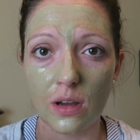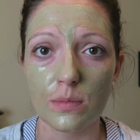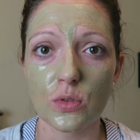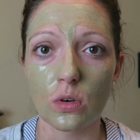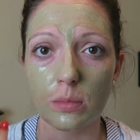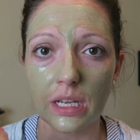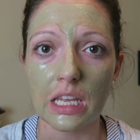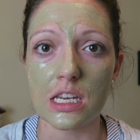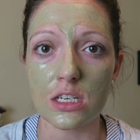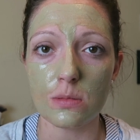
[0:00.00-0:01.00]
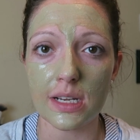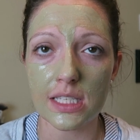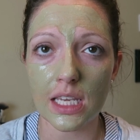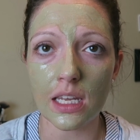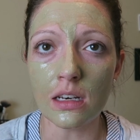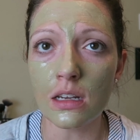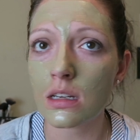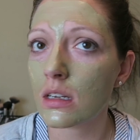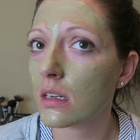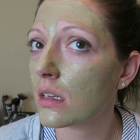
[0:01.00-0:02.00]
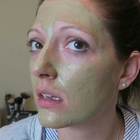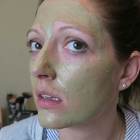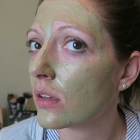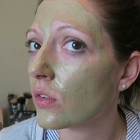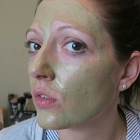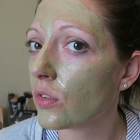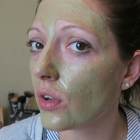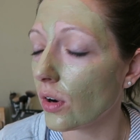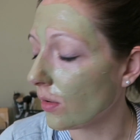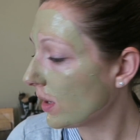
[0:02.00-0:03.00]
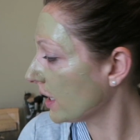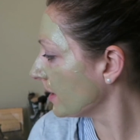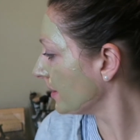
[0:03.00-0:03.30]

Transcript: absorbing into my skin. So